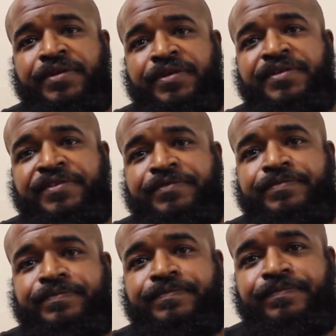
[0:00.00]
Awesome.
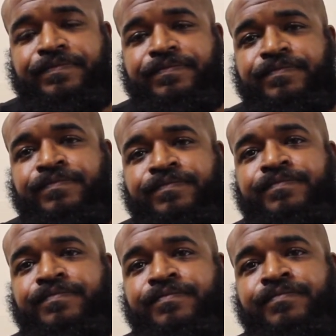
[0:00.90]
So
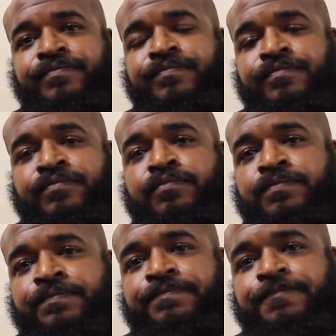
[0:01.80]
recently, there
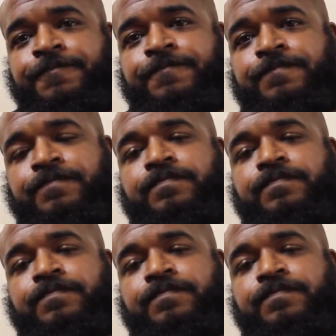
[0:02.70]
was a gentleman.